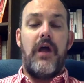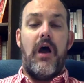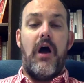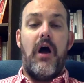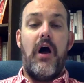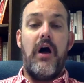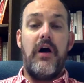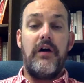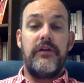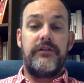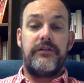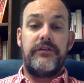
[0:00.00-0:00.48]

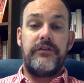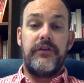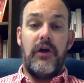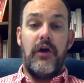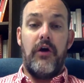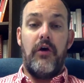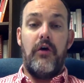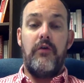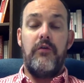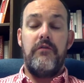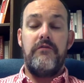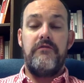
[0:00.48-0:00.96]

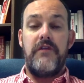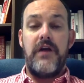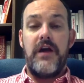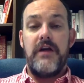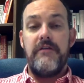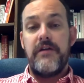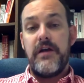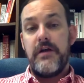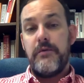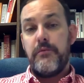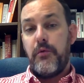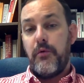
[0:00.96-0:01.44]
Also,
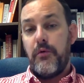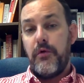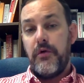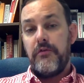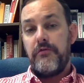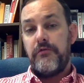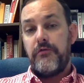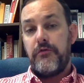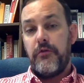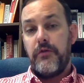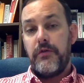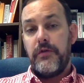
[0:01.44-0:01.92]
very, very
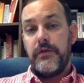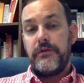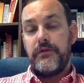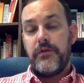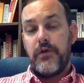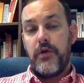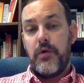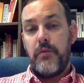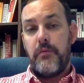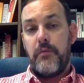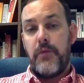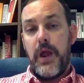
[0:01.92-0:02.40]
important for the
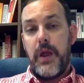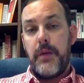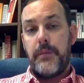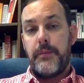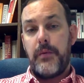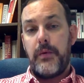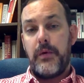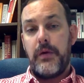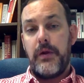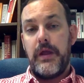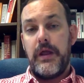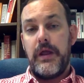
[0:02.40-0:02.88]
term
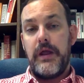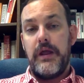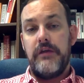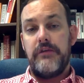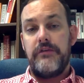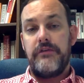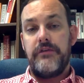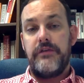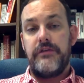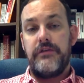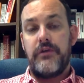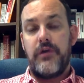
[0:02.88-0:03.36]
paper
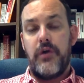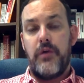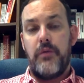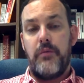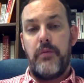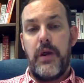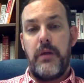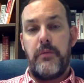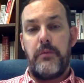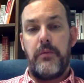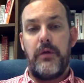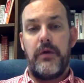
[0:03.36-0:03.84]
is the term
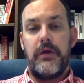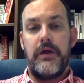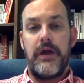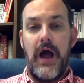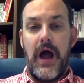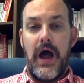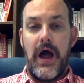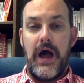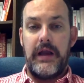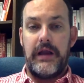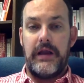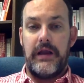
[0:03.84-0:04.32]
paper
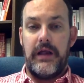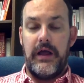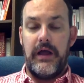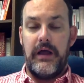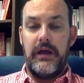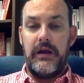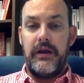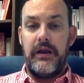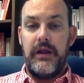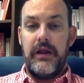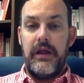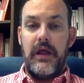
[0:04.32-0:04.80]

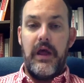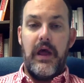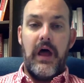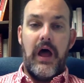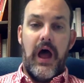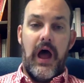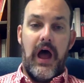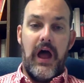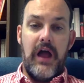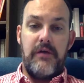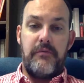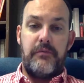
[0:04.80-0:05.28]
guideline.
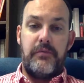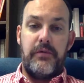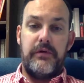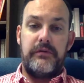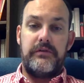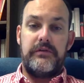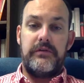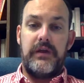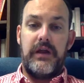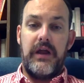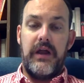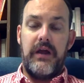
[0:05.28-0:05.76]
I have
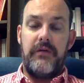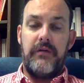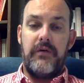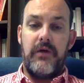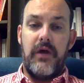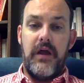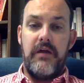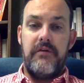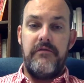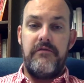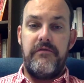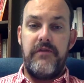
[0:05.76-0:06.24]
put
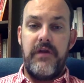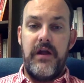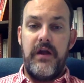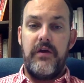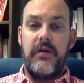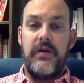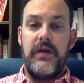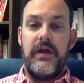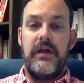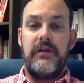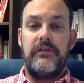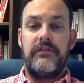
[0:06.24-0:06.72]
together a
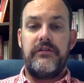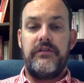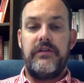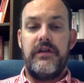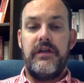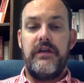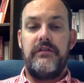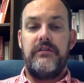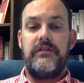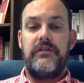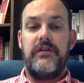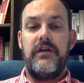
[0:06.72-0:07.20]
very
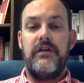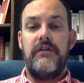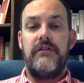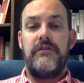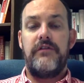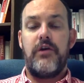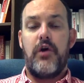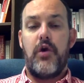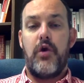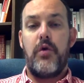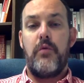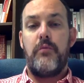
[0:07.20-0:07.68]
extensive
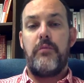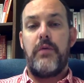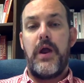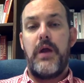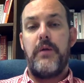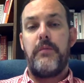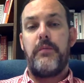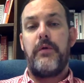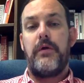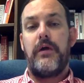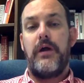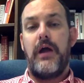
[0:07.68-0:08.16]
term
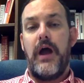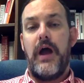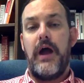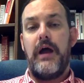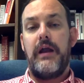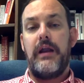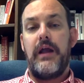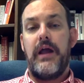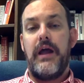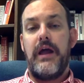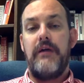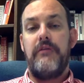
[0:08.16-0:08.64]
paper
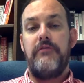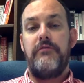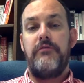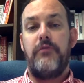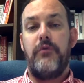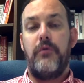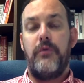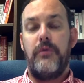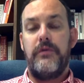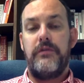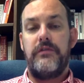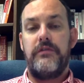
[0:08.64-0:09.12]
guideline
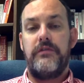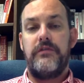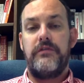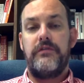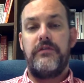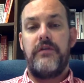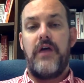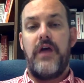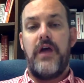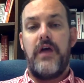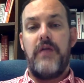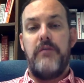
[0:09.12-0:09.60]
for this
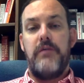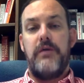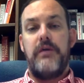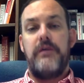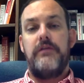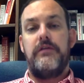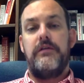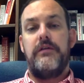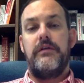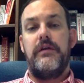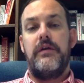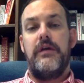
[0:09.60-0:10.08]

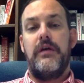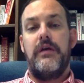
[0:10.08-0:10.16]
assignment.